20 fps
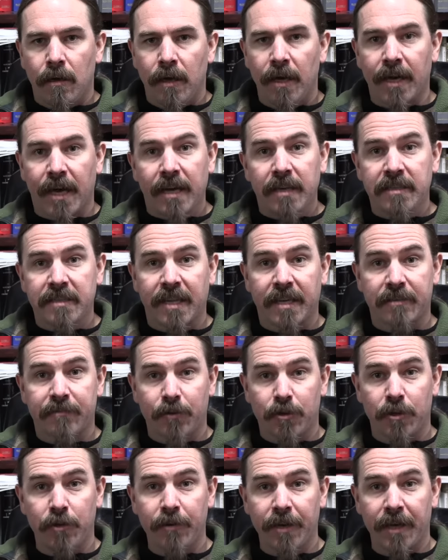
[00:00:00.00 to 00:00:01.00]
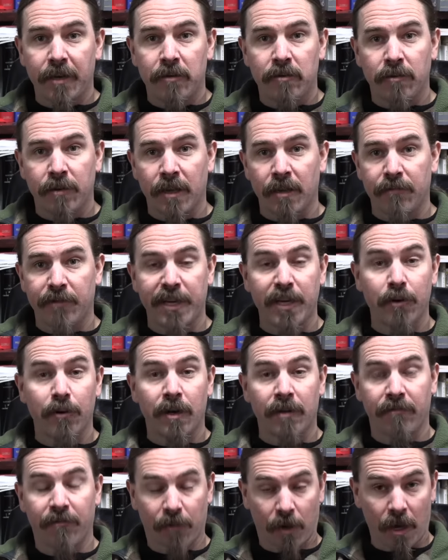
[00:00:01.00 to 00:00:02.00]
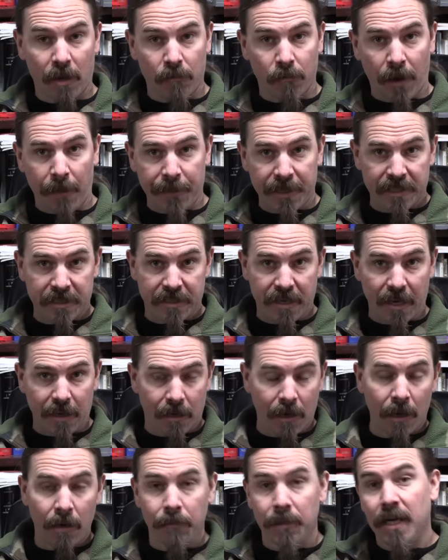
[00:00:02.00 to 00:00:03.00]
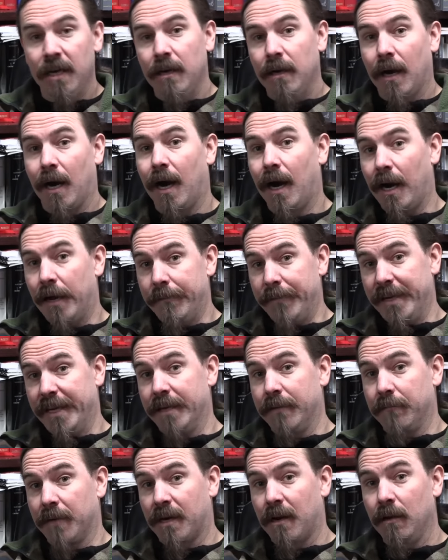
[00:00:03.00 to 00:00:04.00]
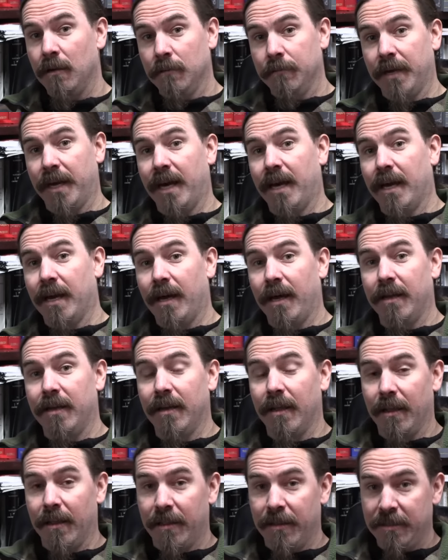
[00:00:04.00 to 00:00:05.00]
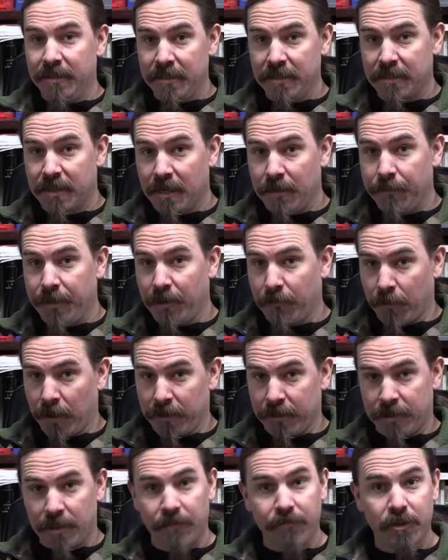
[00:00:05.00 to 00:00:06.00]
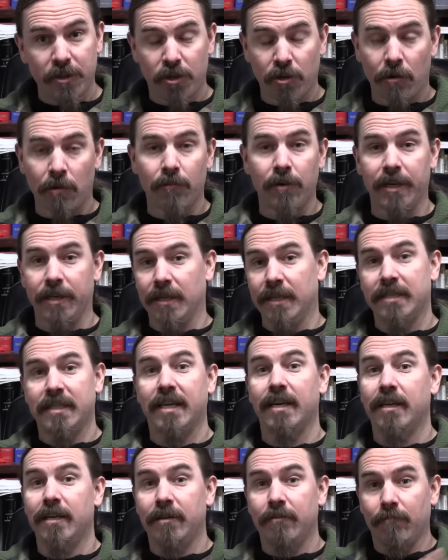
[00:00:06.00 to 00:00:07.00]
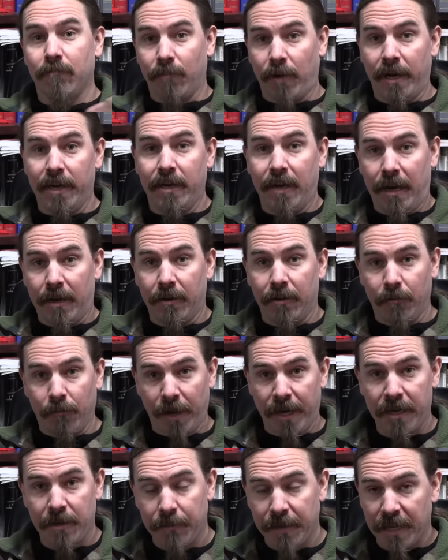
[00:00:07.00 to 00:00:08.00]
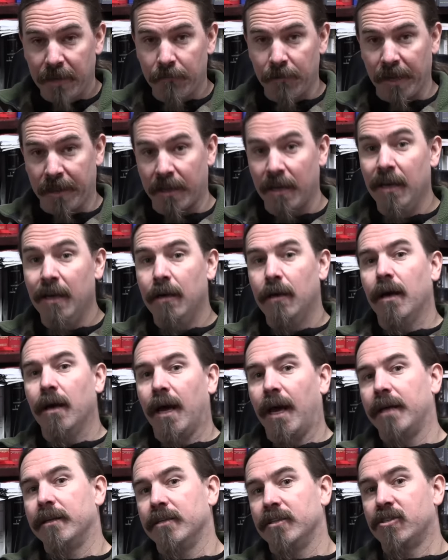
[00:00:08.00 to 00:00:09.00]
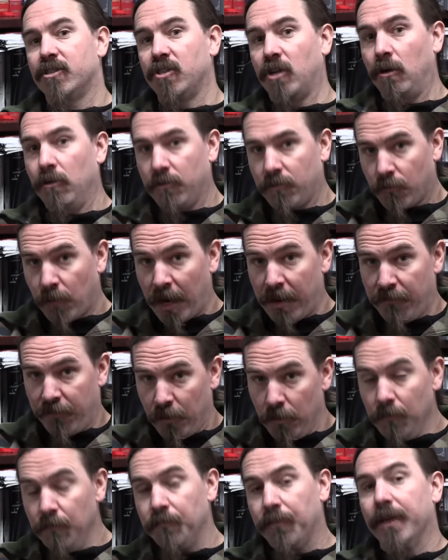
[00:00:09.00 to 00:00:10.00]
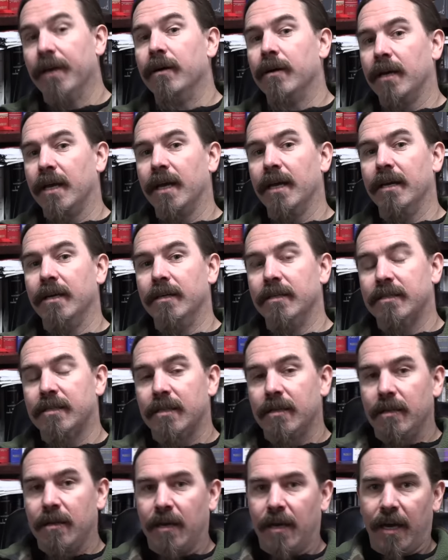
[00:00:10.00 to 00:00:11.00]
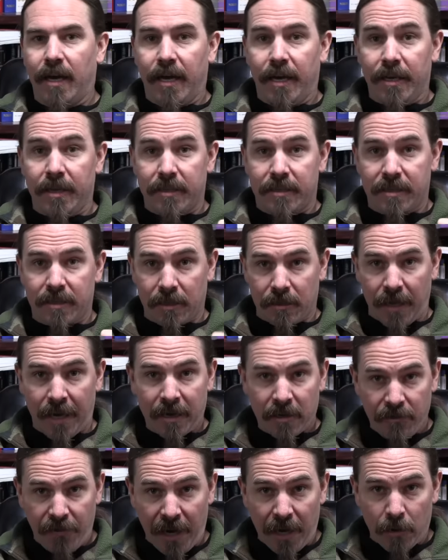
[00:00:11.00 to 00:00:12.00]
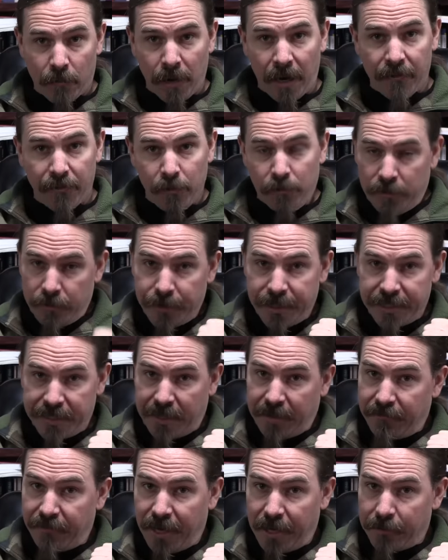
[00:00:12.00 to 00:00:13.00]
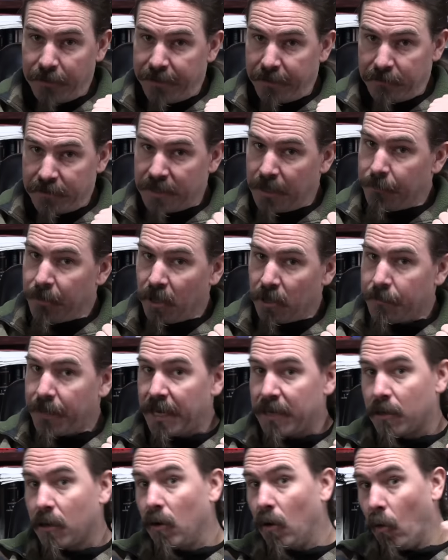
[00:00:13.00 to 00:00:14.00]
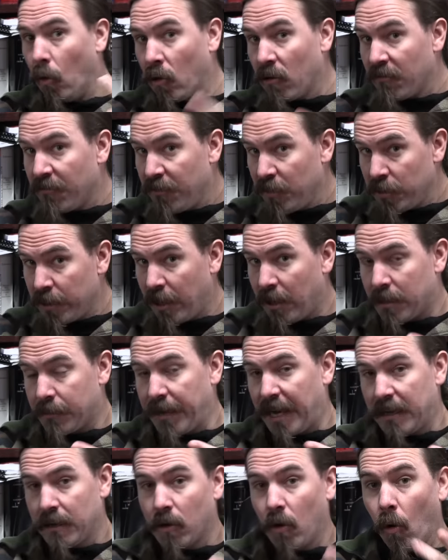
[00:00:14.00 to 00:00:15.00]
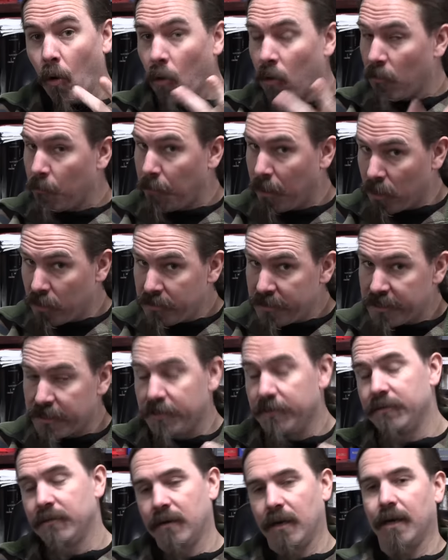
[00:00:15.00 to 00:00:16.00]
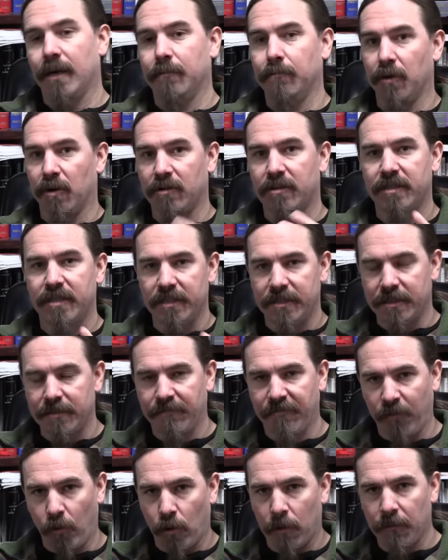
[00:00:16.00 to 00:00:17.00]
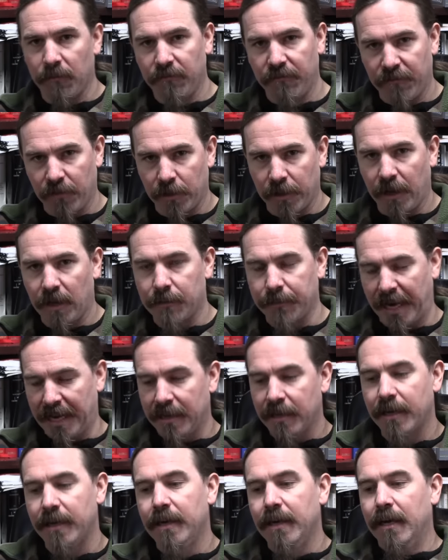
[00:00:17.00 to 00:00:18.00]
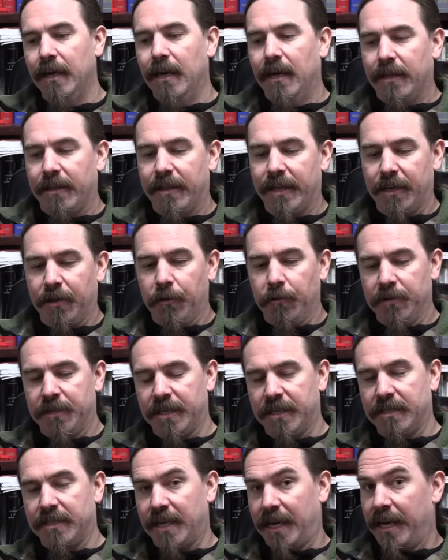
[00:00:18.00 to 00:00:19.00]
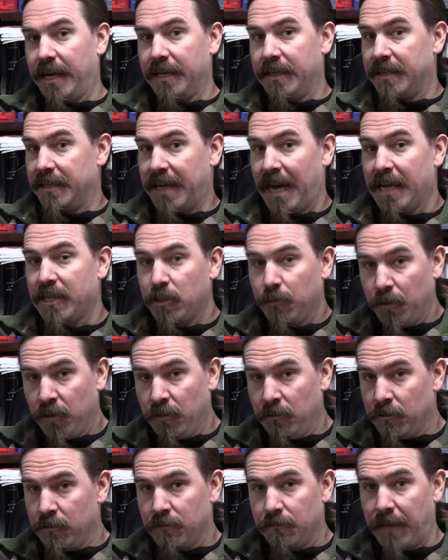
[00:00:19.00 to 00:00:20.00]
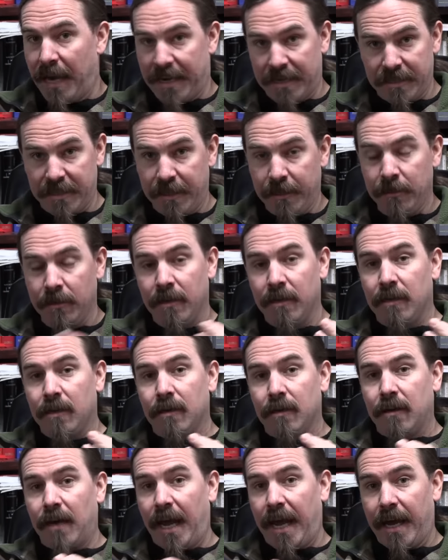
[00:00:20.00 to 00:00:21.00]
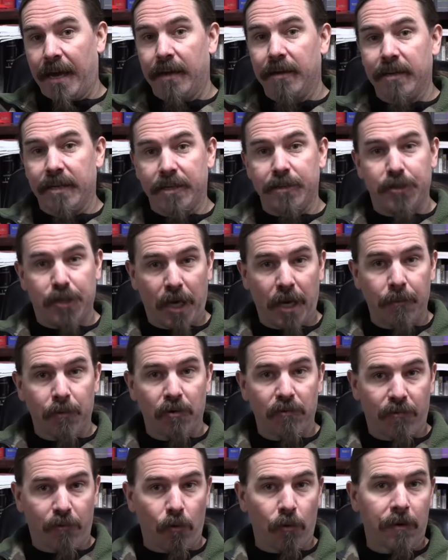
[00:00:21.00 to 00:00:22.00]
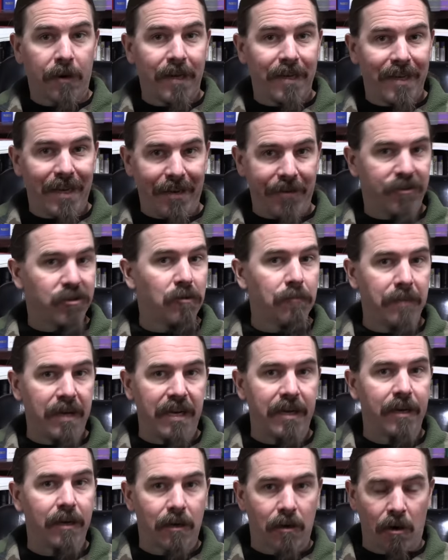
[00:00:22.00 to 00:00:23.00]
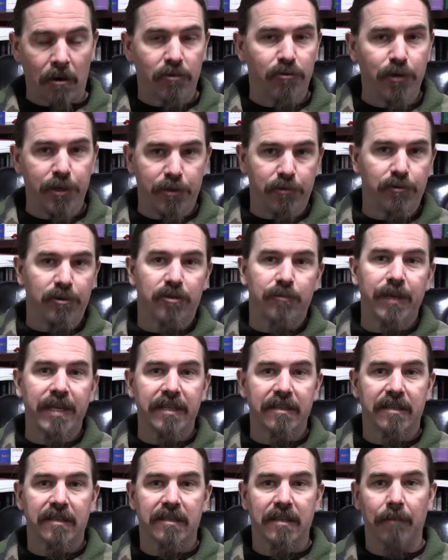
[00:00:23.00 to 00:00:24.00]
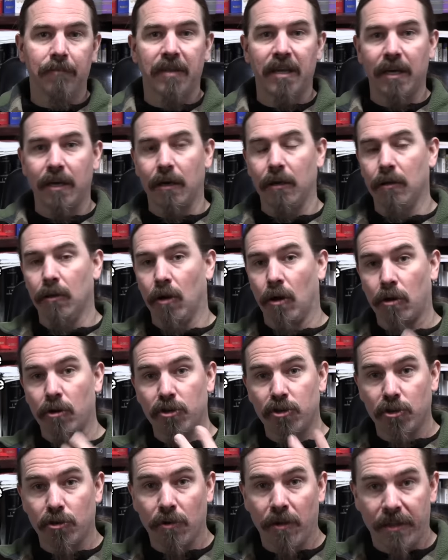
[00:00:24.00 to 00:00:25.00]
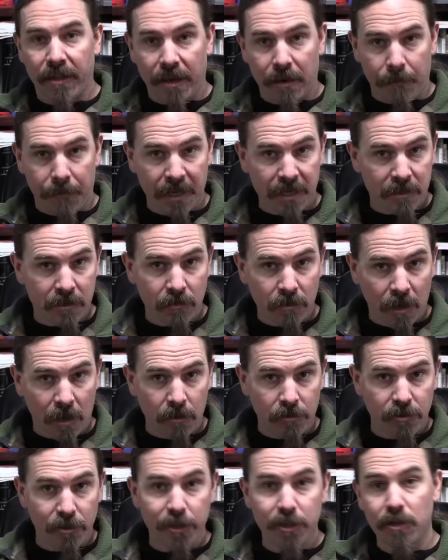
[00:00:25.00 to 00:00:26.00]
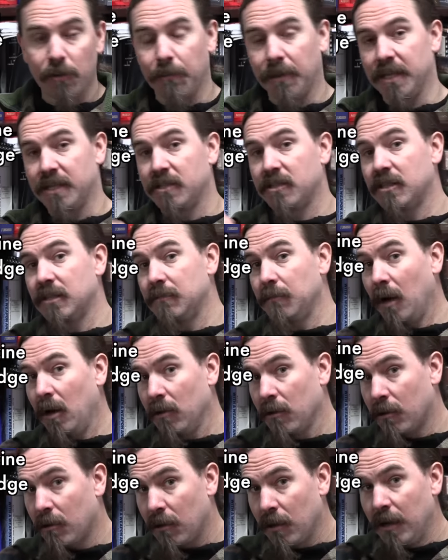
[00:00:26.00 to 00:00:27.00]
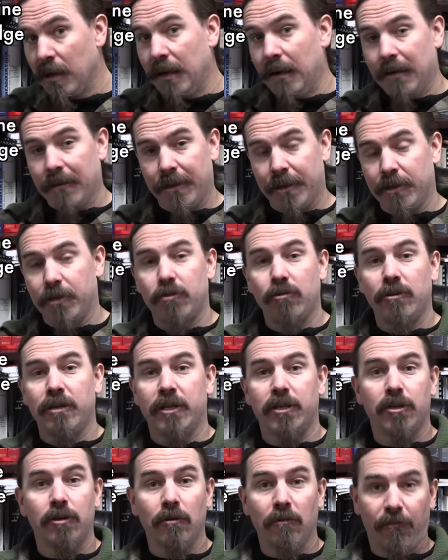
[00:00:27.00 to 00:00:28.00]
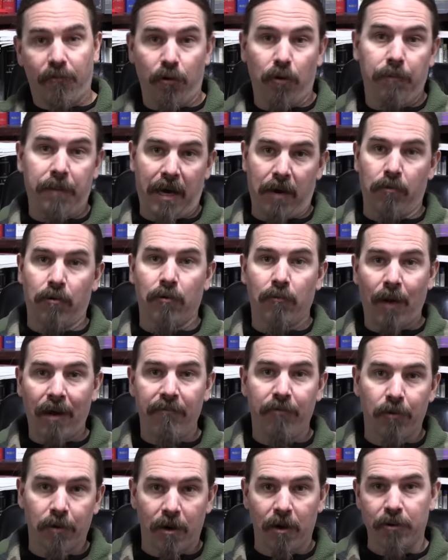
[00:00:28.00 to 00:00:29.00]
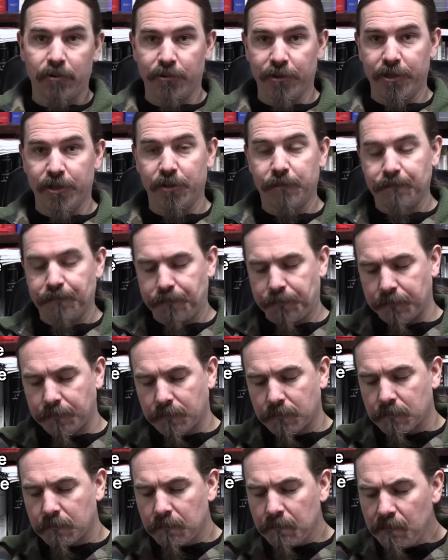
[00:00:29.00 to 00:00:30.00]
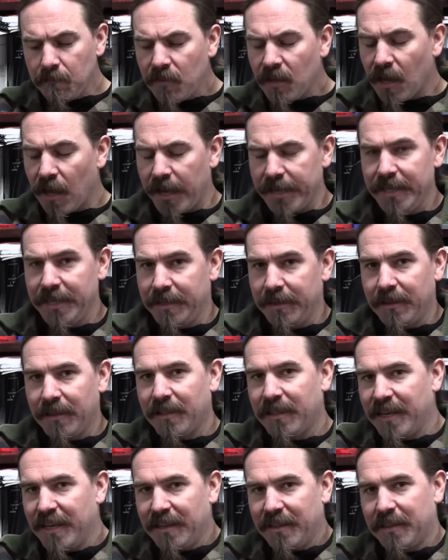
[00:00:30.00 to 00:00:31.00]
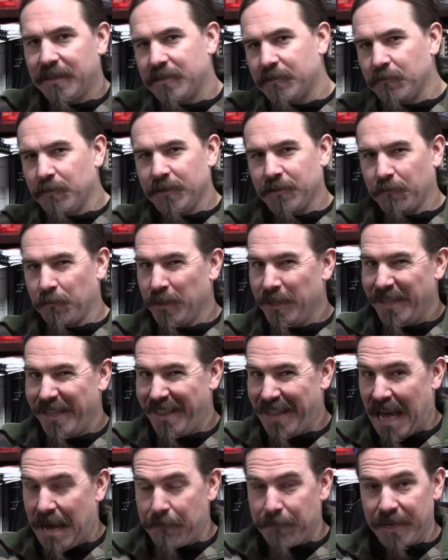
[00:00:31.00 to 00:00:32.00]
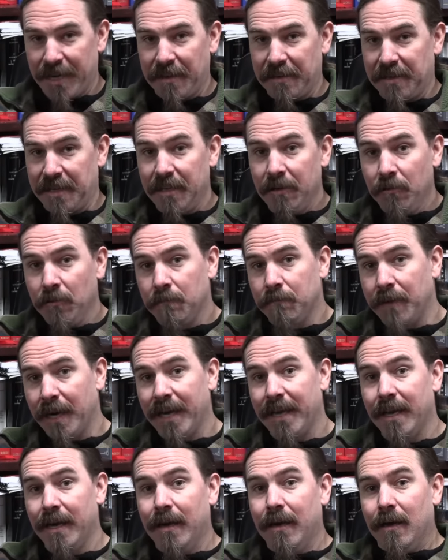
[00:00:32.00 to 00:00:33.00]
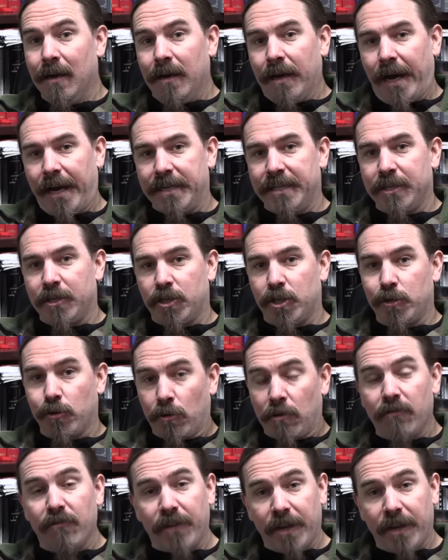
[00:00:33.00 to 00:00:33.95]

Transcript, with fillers: Hey guys, thanks for tuning in to another video on ForgottenWeapons.com. I'm Ian McCollum, and this is going to be a relatively short one. Let's get it right out of the way to begin with. An assault rifle is a select fire rifle, it means it can fire either semi-automatic or fully automatic or burst. Uh, burst is a form of fully automatic that uses a detachable magazine and is chambered for an intermediate cartridge, which means something larger than a pistol cartridge but smaller than a traditional full power rifle cartridge. I didn't think this was really that big a deal, but I did a short